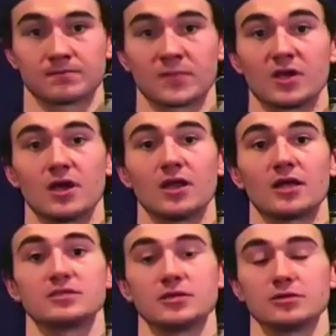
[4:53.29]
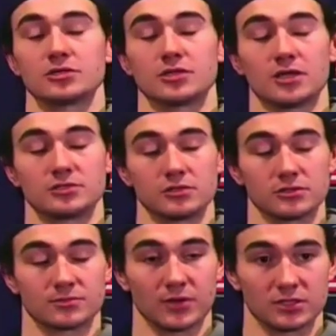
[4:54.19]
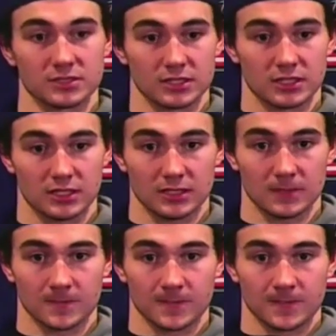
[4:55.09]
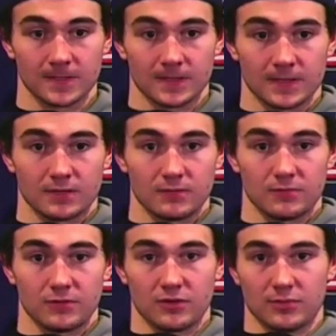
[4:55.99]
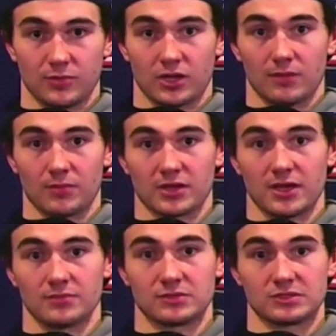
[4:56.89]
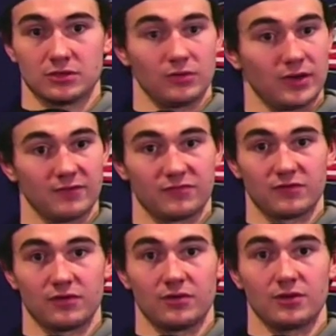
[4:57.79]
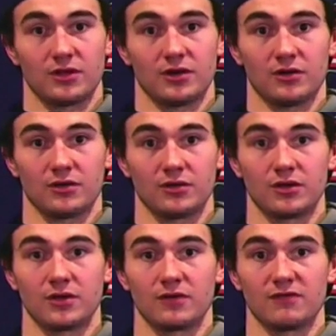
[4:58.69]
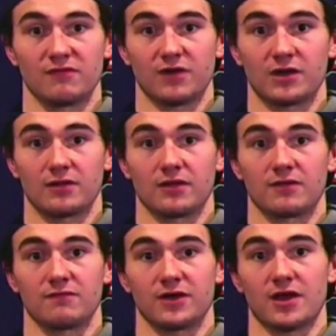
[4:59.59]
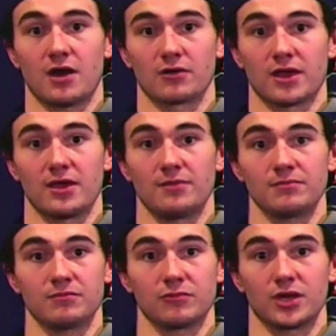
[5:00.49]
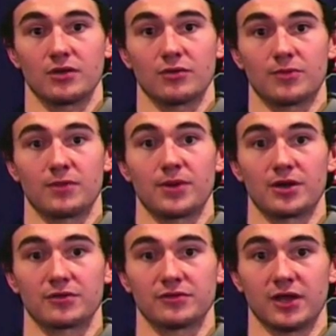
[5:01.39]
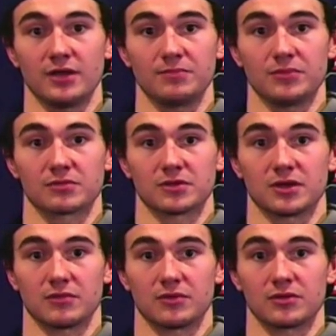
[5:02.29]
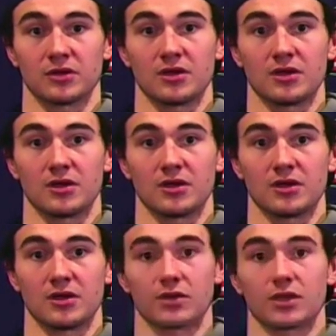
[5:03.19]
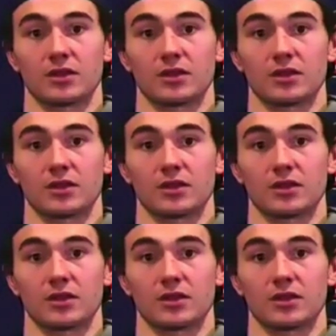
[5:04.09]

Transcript: Yeah, that's huge. But we only play a couple of games, so we have to, find our game. We played better tonight, but I think we